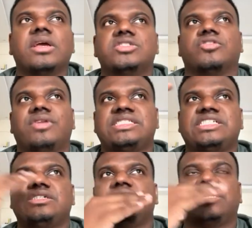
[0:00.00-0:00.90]
So if, let's
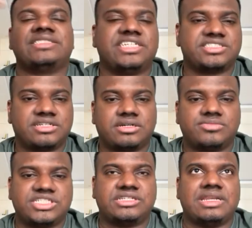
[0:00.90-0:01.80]
say, a transaction
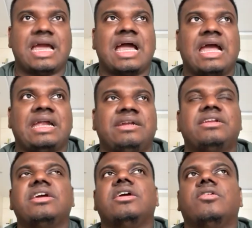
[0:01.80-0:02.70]
comes in
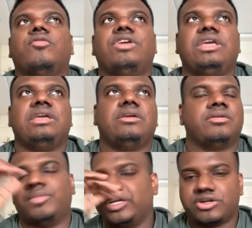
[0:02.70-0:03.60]
and we
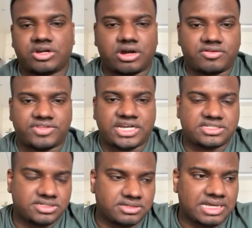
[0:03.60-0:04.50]
make a record of
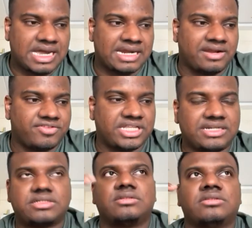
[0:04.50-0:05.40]
that, and after
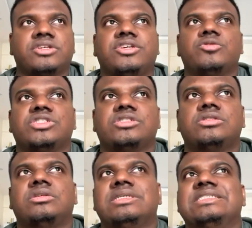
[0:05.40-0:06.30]
that the
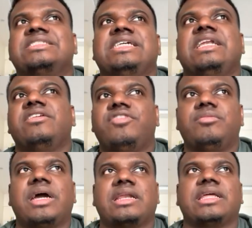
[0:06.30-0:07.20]
user is sending
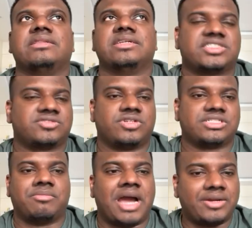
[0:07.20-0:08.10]
feedback like this
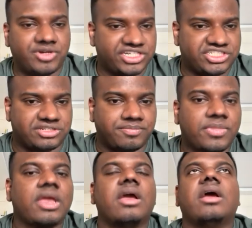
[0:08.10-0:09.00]
was a bad prediction,
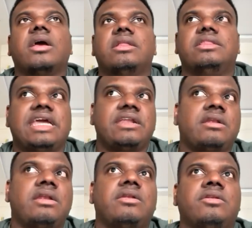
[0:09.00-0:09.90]

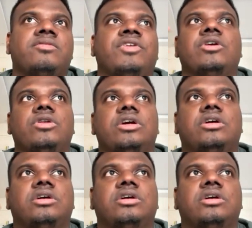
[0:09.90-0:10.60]
then we could